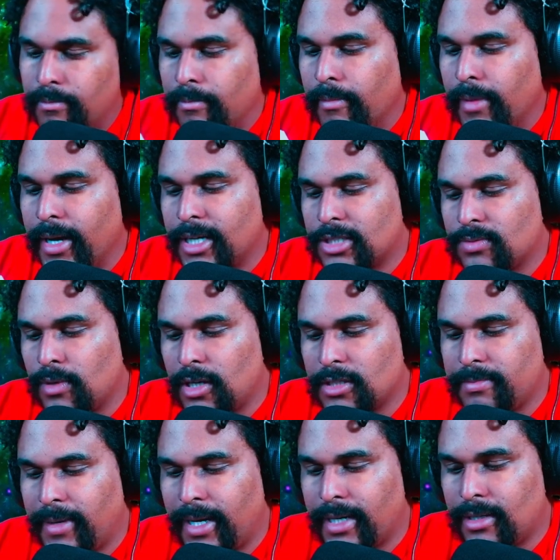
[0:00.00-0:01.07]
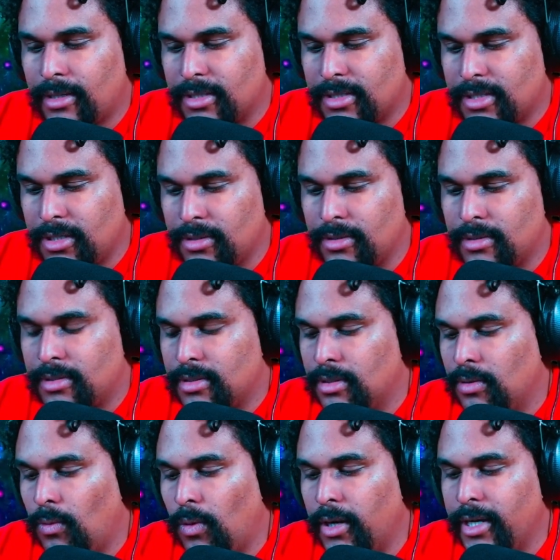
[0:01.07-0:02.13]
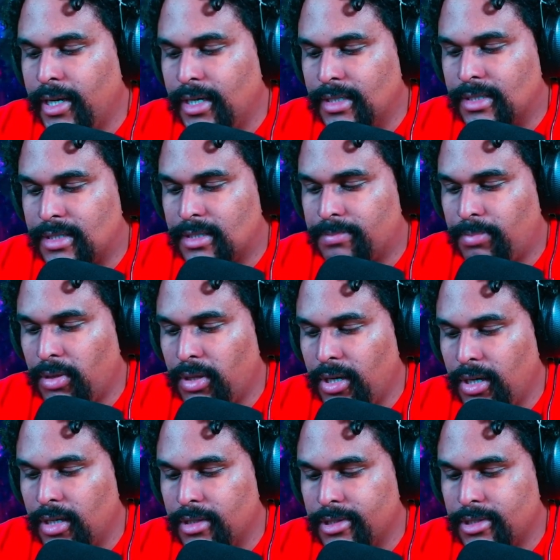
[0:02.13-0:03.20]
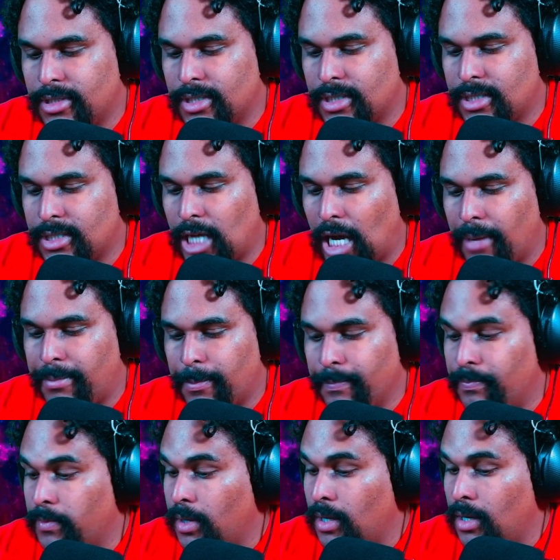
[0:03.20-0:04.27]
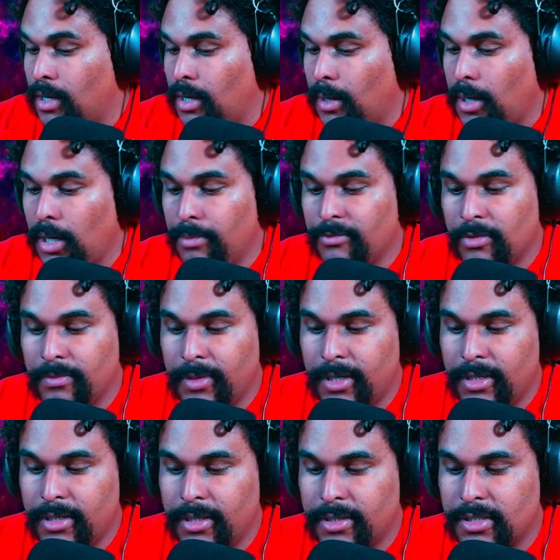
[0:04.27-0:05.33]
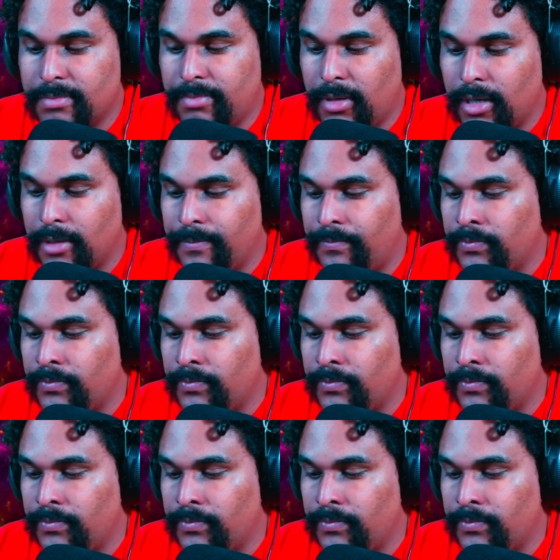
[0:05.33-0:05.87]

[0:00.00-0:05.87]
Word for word: Max rocked back on his heels, one hand splayed to stop him from landing on his butt.